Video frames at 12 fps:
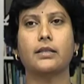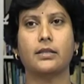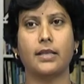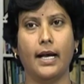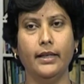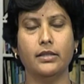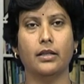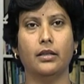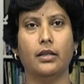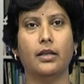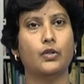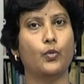title
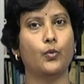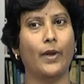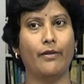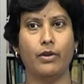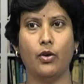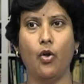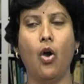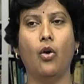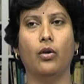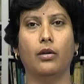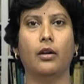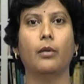is very
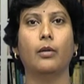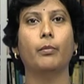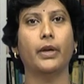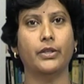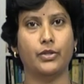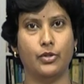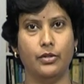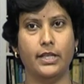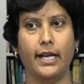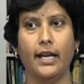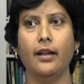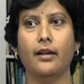long but
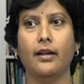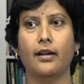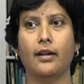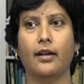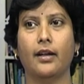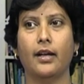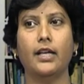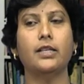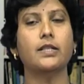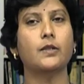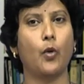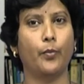today it
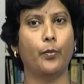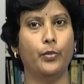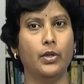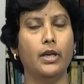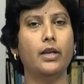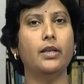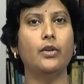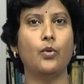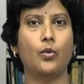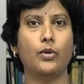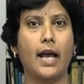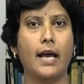is popularly
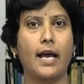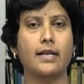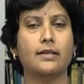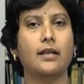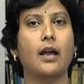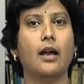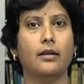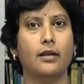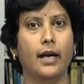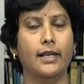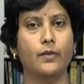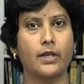known as
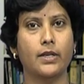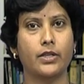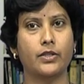Gulliver's